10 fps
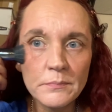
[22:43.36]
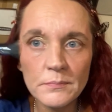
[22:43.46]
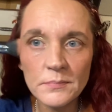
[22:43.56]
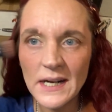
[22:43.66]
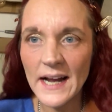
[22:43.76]

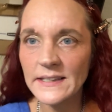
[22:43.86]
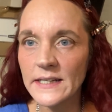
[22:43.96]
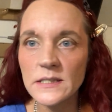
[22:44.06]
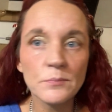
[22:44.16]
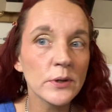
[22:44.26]
God,
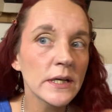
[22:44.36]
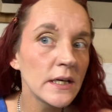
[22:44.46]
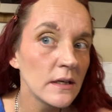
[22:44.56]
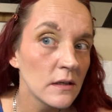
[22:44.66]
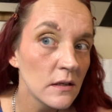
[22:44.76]
that's pretty.
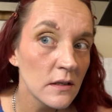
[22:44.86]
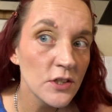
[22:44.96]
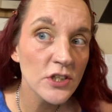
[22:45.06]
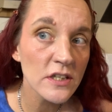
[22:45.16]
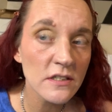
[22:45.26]

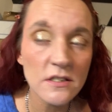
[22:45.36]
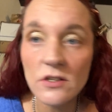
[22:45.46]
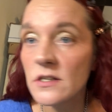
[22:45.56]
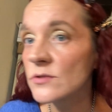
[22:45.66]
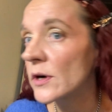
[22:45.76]
Just as
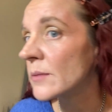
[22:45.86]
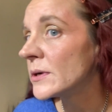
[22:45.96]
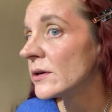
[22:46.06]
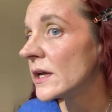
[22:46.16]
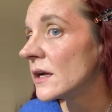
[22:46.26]
good as Rare
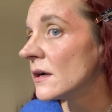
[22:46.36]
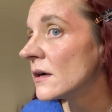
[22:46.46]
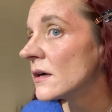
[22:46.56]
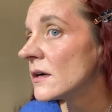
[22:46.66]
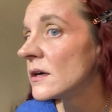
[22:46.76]
Beauty.
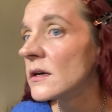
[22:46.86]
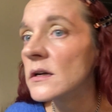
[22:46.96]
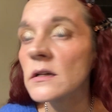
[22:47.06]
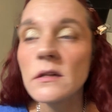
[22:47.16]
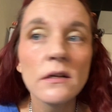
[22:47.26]

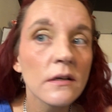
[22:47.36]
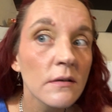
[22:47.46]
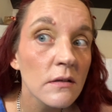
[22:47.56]
Look.